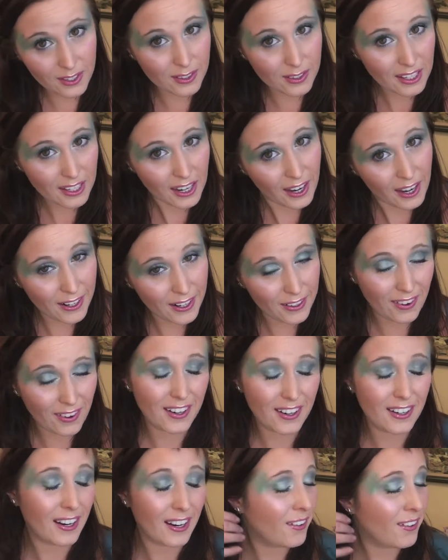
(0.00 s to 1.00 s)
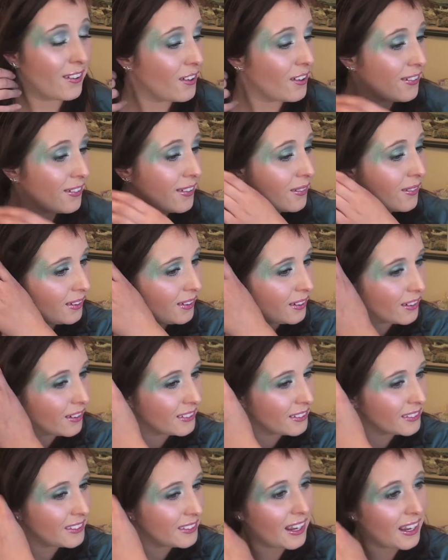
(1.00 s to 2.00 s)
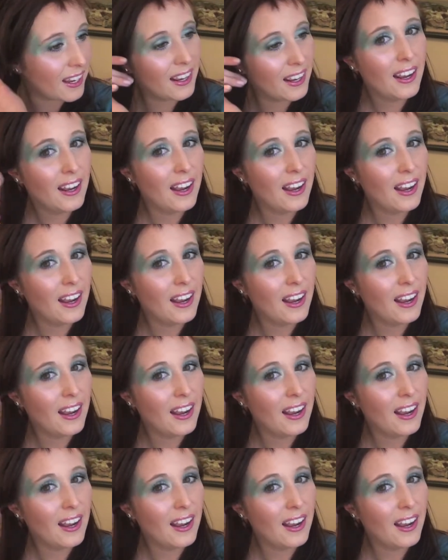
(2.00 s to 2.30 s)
it's kind of hard. I don't know if it will curl today.